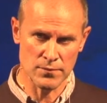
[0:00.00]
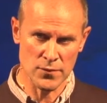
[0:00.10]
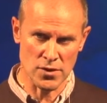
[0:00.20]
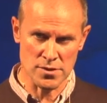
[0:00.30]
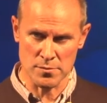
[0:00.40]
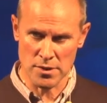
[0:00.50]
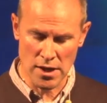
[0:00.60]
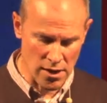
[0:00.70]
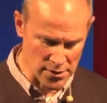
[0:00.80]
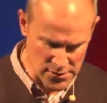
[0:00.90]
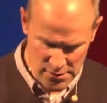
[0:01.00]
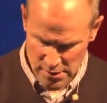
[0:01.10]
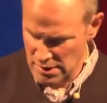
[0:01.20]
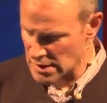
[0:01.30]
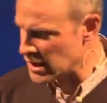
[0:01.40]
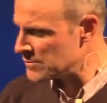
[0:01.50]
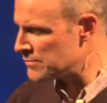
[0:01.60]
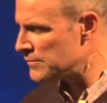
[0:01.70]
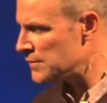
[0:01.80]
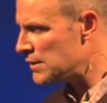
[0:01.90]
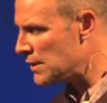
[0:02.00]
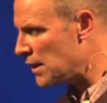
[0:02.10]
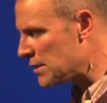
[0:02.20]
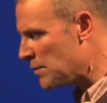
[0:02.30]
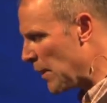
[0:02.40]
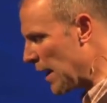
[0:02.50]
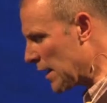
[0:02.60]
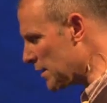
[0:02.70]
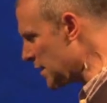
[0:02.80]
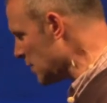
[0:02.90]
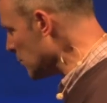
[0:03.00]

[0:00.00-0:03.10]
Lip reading: Got some cards at the back, I think,